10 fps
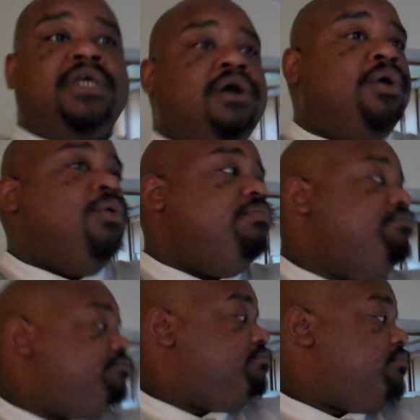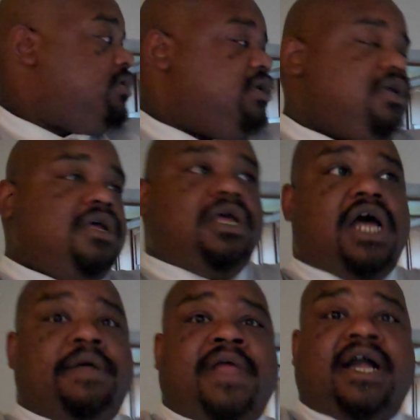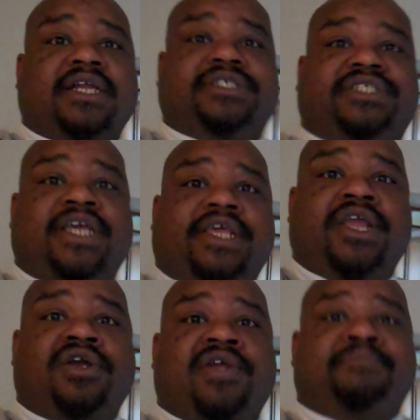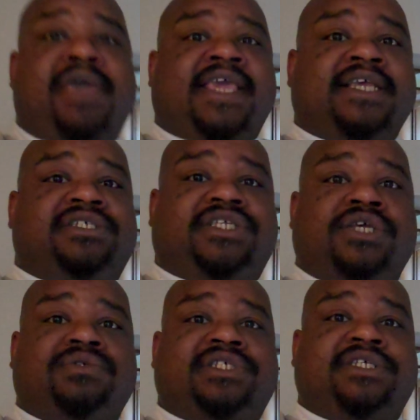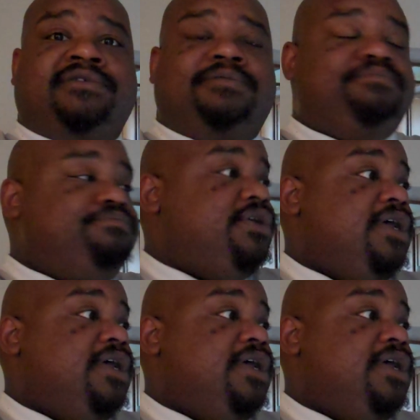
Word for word: So I'm not going to sit here and make excuses.